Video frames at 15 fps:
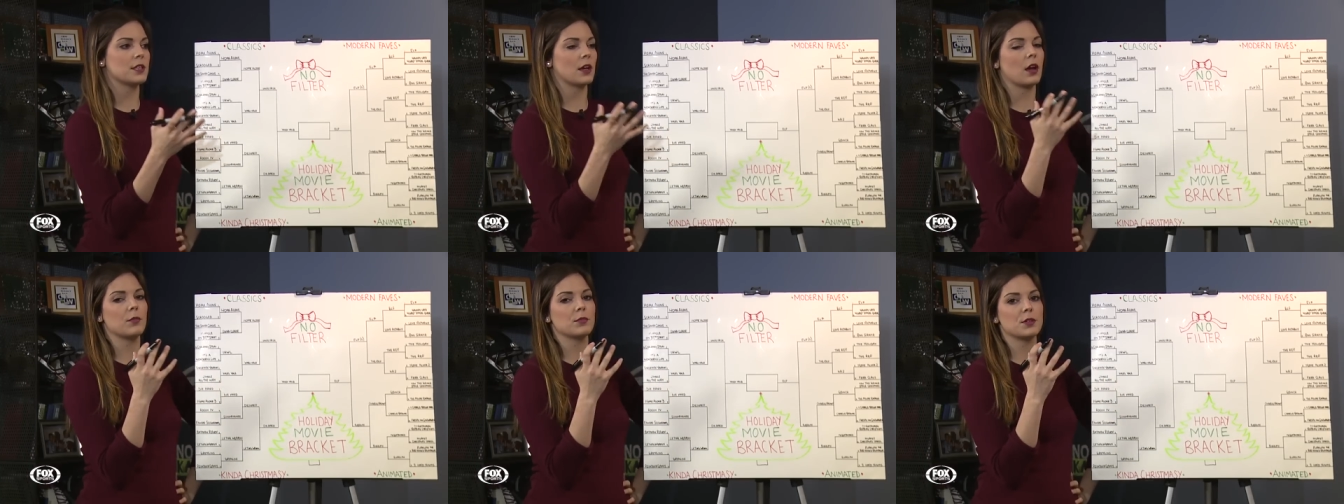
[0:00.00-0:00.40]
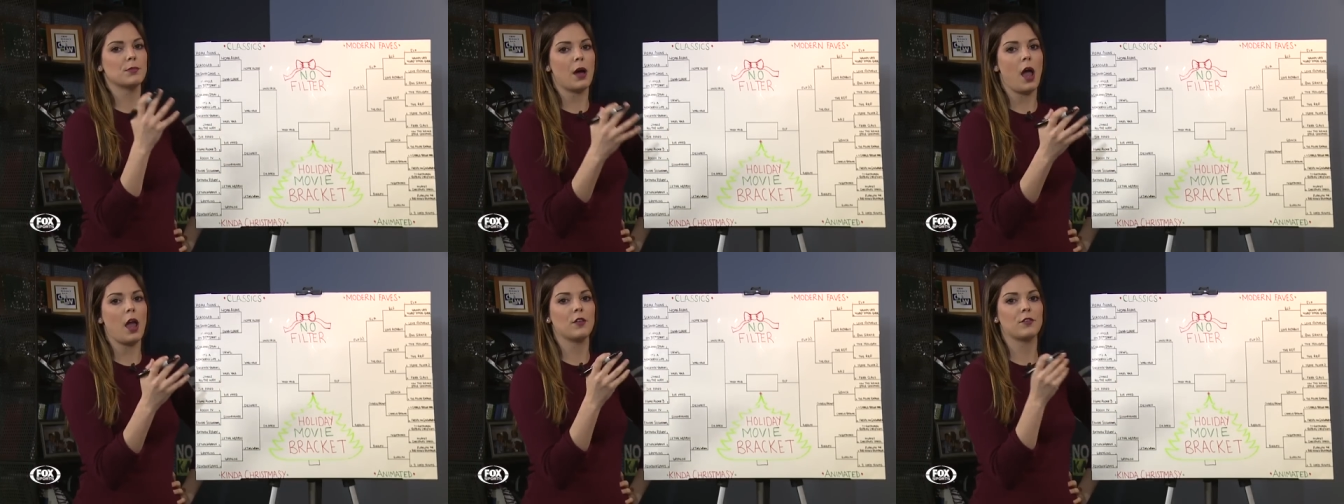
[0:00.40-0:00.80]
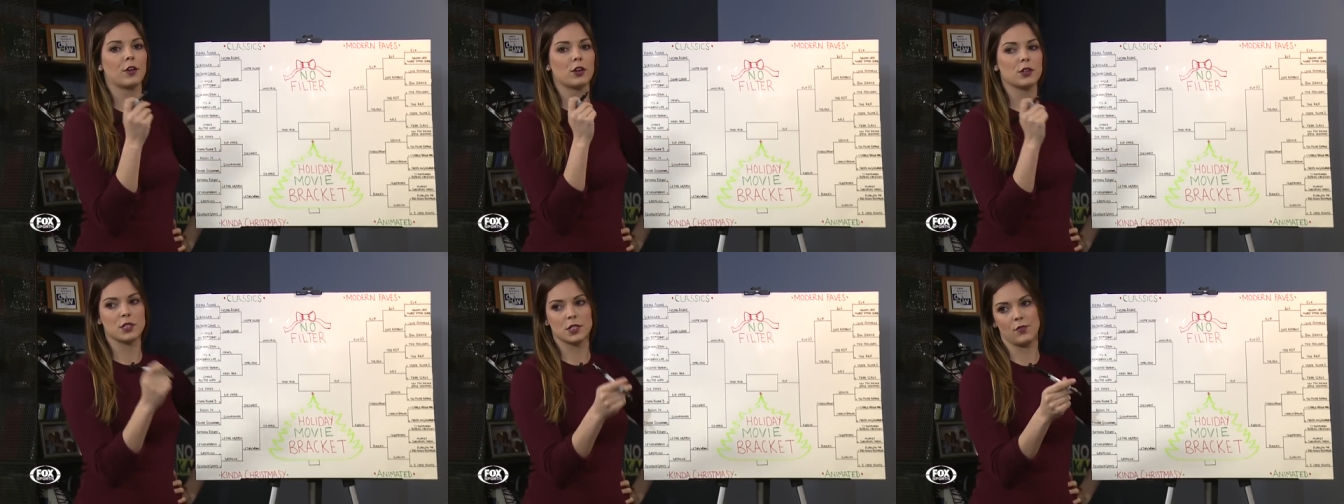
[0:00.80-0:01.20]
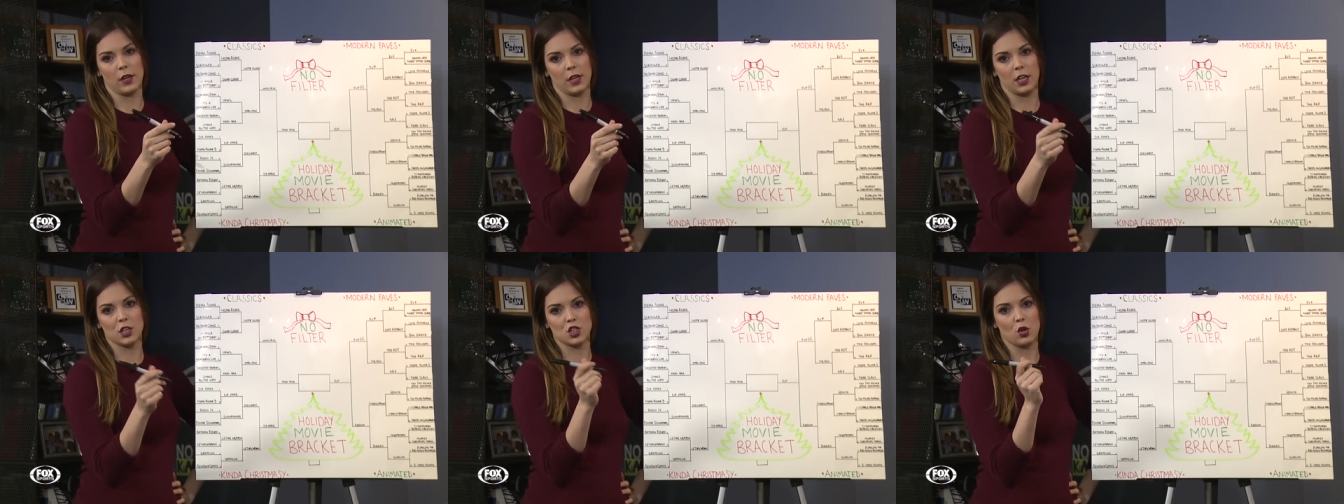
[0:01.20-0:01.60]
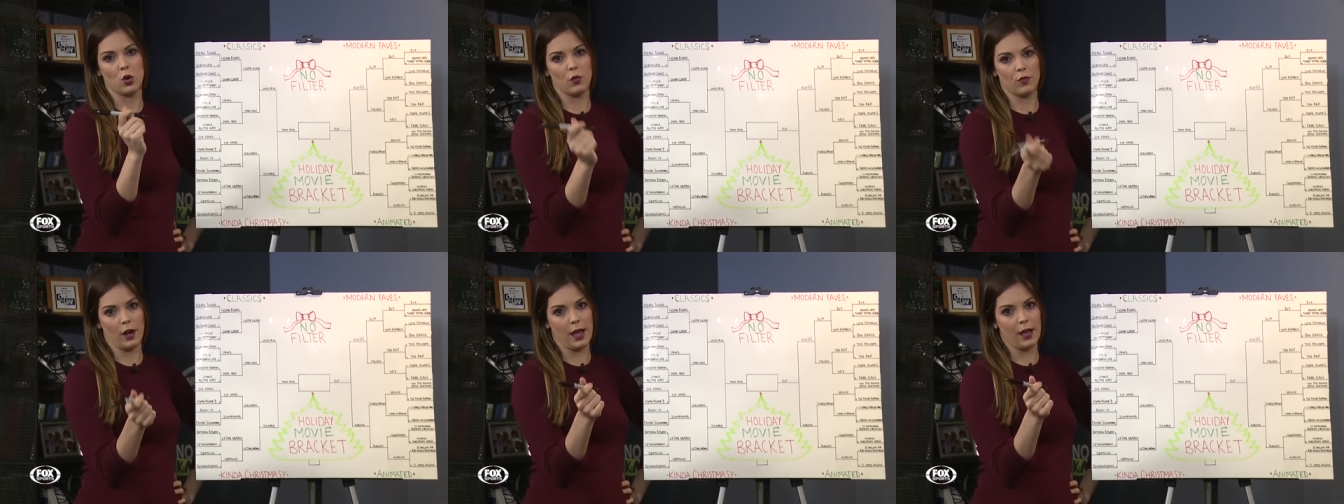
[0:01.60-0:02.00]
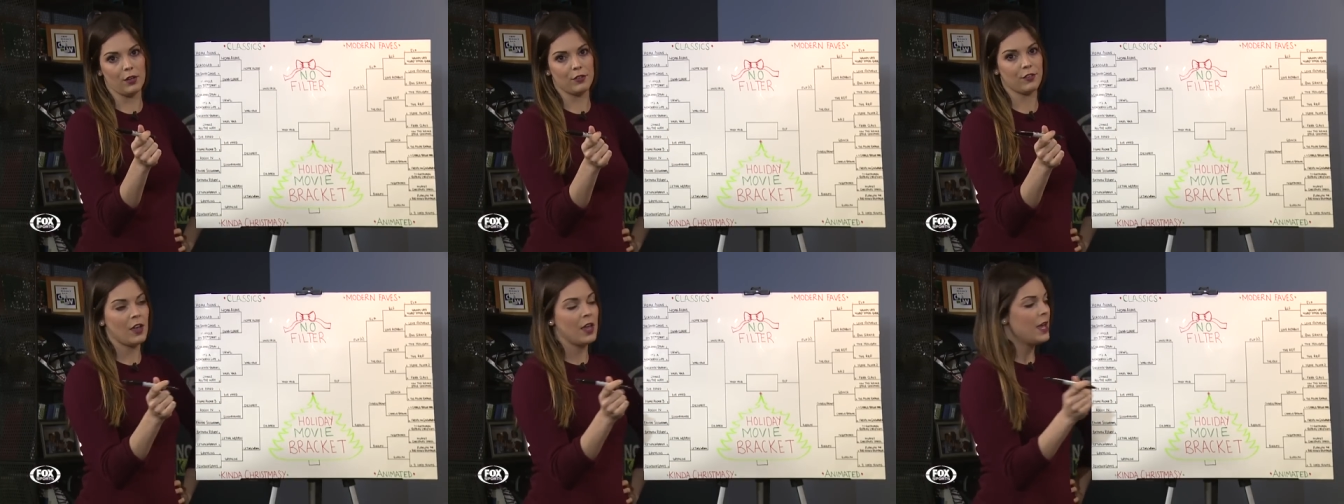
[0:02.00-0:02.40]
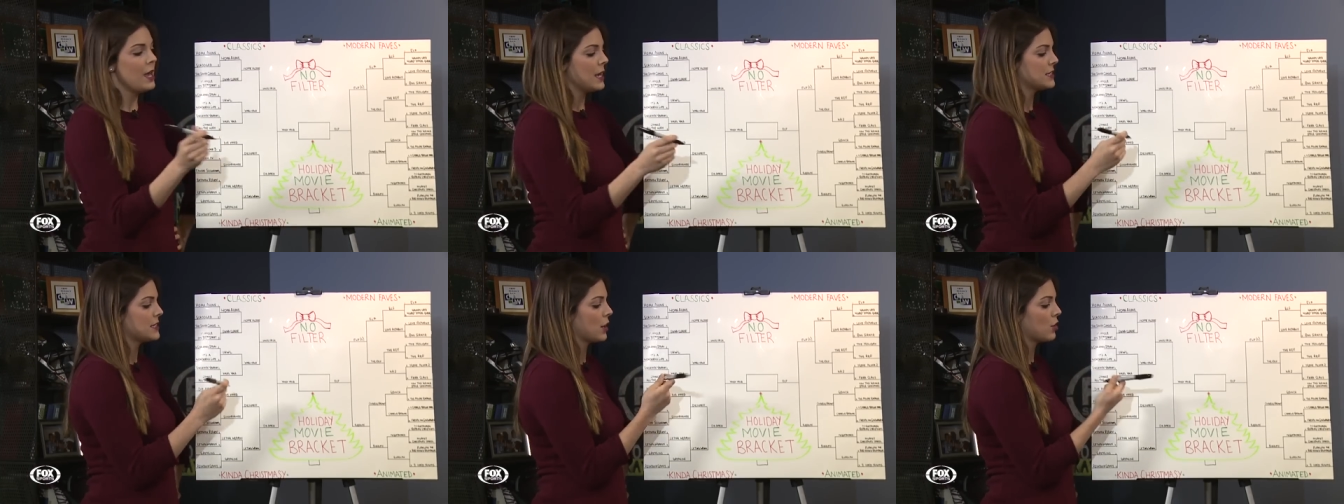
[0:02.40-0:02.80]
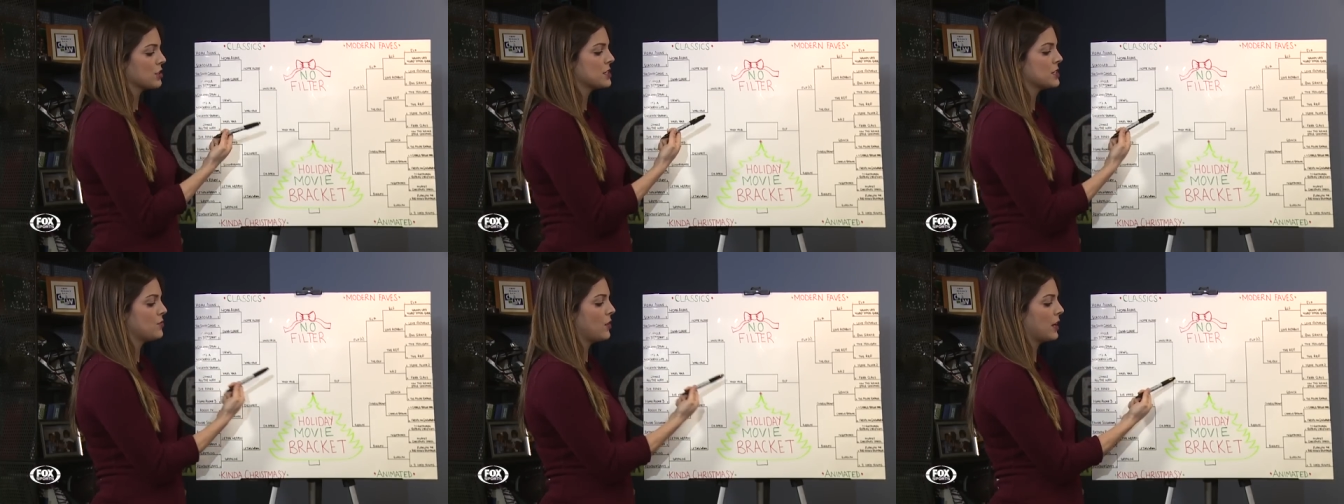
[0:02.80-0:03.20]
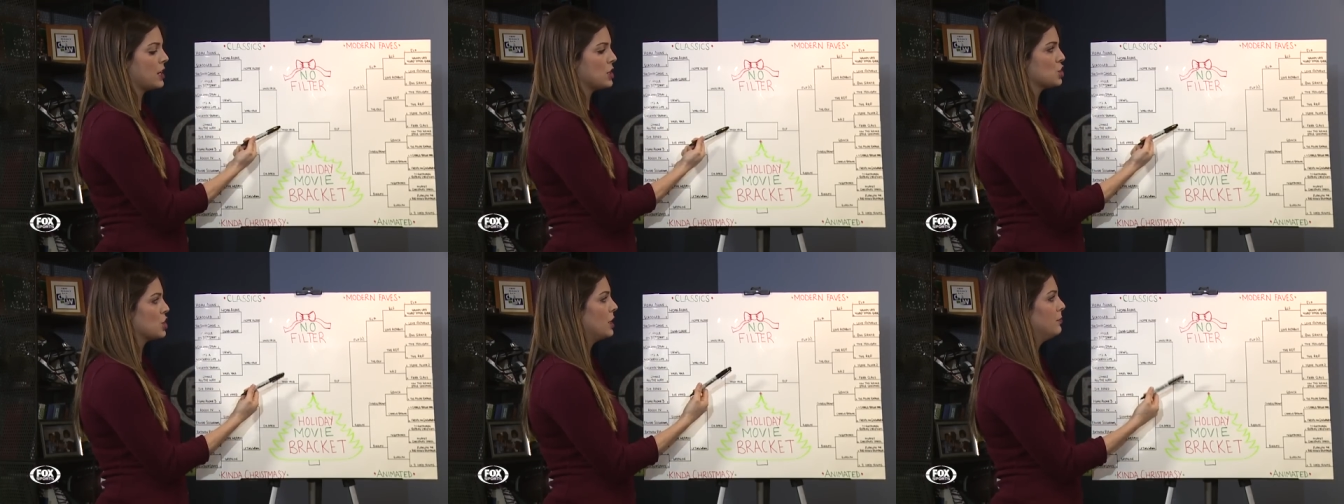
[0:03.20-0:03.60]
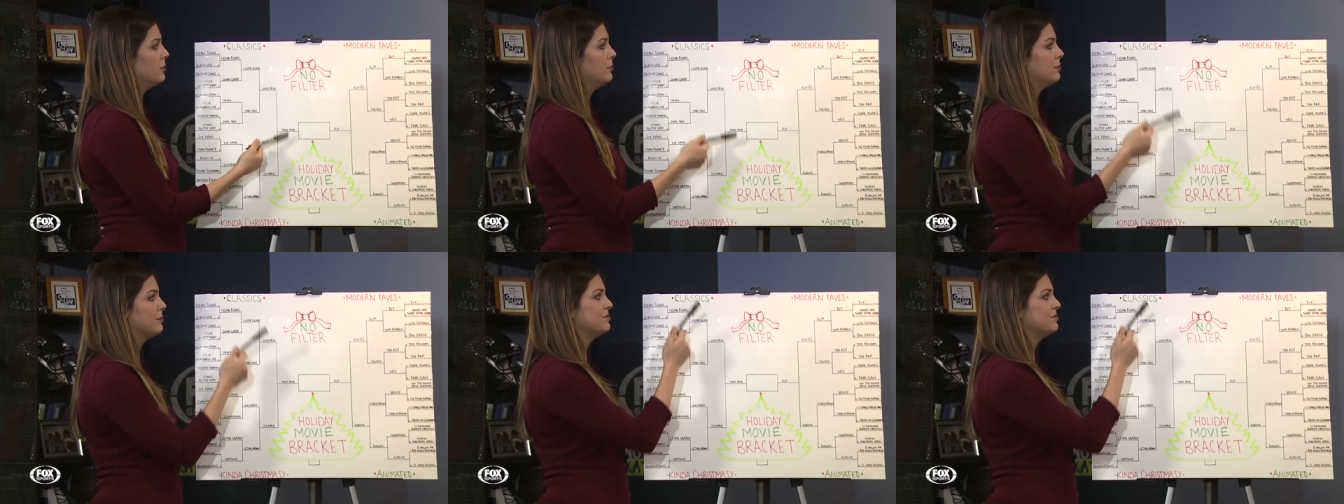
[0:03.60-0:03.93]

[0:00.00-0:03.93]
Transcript: that come to mind for Christmas Vacation over Elf is that Christmas Vacation